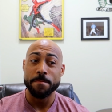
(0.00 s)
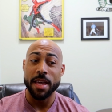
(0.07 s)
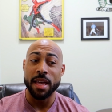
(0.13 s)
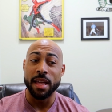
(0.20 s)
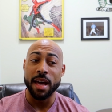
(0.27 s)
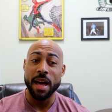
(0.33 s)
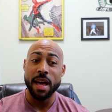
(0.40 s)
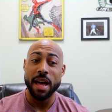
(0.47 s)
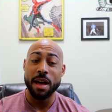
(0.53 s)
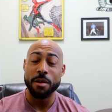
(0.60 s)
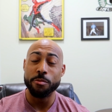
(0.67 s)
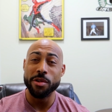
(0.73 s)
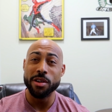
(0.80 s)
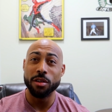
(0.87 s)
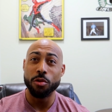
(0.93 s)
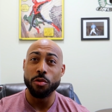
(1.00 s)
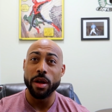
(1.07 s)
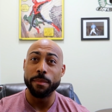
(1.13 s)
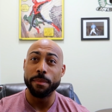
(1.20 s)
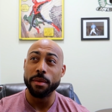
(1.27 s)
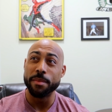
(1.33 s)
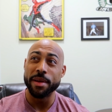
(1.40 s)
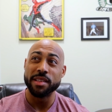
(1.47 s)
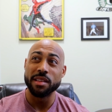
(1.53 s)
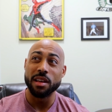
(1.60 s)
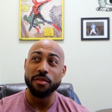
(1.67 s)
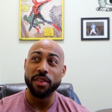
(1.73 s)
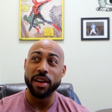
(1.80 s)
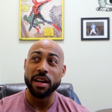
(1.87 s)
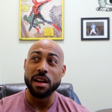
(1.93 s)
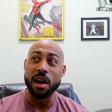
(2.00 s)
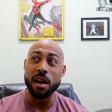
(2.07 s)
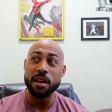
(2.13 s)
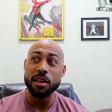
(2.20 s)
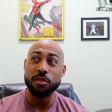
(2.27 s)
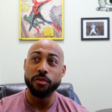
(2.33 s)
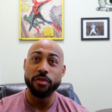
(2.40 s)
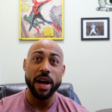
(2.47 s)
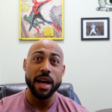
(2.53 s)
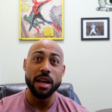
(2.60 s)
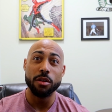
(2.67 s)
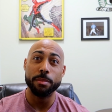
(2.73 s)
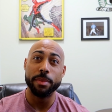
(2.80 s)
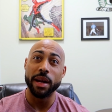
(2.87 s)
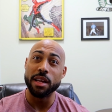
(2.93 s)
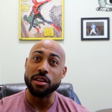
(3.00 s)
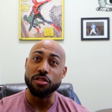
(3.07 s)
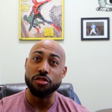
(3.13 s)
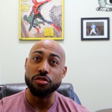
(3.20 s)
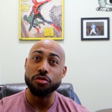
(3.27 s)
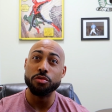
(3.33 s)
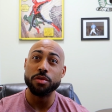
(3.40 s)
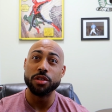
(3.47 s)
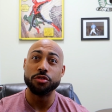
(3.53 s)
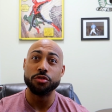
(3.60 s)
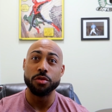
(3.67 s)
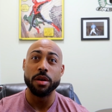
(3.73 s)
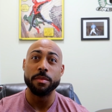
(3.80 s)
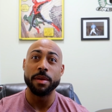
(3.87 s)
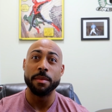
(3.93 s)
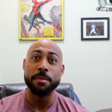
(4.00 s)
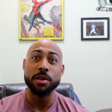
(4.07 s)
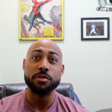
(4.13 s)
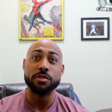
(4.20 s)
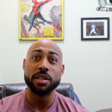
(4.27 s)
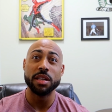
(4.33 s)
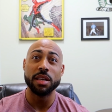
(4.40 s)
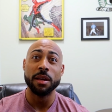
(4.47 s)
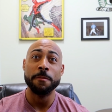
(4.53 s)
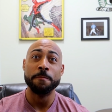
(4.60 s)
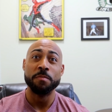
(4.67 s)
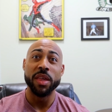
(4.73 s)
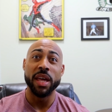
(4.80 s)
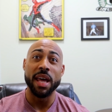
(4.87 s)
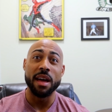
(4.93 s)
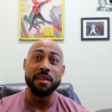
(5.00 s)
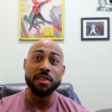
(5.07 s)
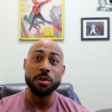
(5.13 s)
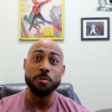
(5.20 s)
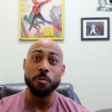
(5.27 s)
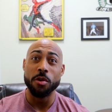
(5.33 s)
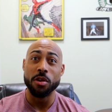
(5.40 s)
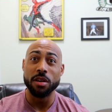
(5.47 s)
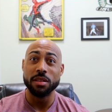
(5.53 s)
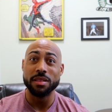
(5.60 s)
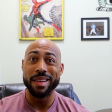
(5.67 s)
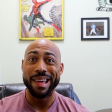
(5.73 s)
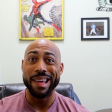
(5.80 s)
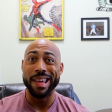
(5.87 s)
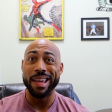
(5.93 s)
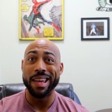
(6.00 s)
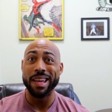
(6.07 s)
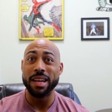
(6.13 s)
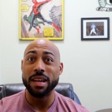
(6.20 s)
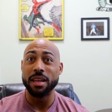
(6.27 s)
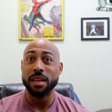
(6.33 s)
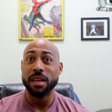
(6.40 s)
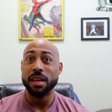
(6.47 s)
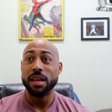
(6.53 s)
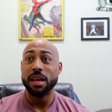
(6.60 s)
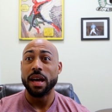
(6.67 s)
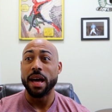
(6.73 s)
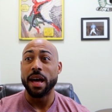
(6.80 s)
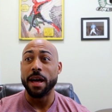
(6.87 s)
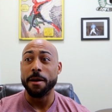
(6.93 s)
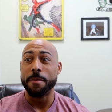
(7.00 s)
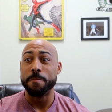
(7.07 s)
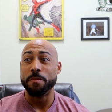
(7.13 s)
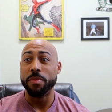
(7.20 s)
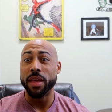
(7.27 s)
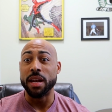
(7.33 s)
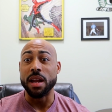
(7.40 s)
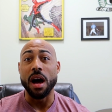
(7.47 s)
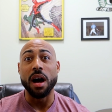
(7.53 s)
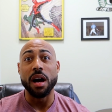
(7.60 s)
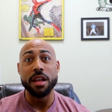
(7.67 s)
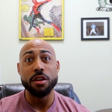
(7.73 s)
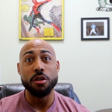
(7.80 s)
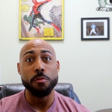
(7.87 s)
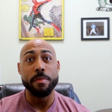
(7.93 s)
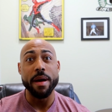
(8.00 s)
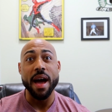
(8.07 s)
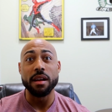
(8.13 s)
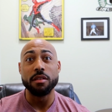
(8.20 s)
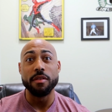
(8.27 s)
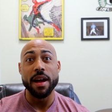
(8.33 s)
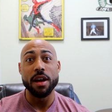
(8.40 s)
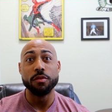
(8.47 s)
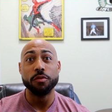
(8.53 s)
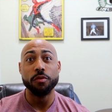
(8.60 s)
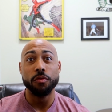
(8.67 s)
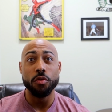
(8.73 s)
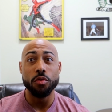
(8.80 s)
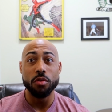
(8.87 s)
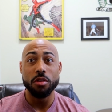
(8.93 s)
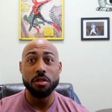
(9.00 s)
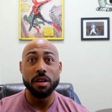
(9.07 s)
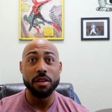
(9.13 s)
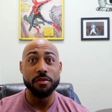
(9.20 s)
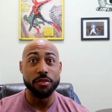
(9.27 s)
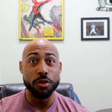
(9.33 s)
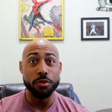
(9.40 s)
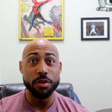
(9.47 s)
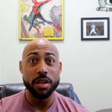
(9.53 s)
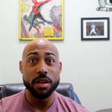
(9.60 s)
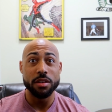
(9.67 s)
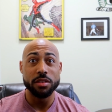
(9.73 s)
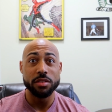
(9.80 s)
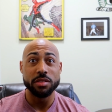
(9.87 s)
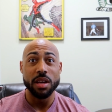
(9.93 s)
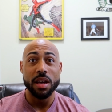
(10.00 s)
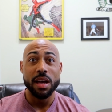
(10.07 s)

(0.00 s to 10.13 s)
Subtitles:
and I wouldn't quite put myself at an audiophile, but I do enjoy my music, and having worked in an audio background for a few years,